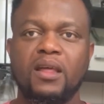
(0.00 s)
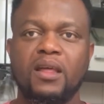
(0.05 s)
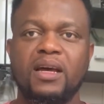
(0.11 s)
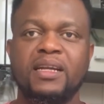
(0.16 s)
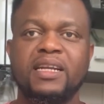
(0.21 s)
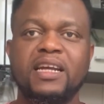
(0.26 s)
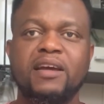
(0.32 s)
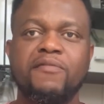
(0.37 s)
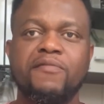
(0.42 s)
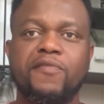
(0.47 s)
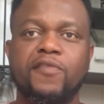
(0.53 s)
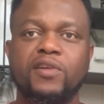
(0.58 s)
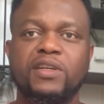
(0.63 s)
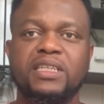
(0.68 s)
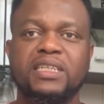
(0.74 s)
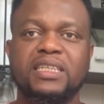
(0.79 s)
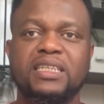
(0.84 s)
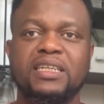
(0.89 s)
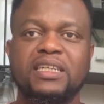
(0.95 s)
name for
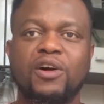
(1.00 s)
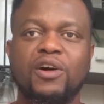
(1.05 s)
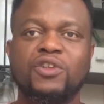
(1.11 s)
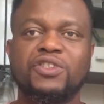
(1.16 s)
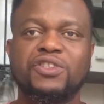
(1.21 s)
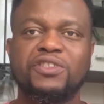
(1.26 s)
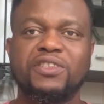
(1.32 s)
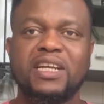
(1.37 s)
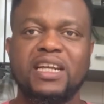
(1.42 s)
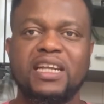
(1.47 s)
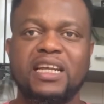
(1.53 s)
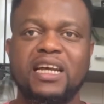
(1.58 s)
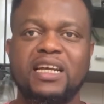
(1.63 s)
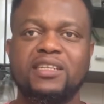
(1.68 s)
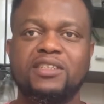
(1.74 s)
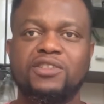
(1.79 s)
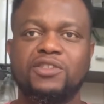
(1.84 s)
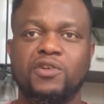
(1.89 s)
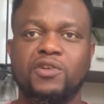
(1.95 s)
the
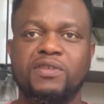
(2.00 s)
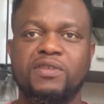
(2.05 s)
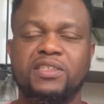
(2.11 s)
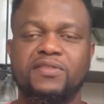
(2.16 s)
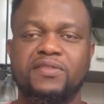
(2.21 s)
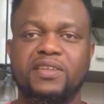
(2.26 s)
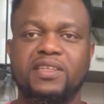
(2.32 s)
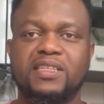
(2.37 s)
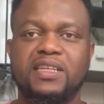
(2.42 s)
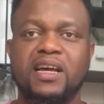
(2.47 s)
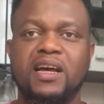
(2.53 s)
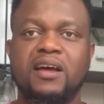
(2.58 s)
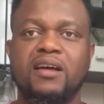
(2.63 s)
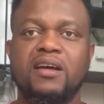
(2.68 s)
Australian tourist visa.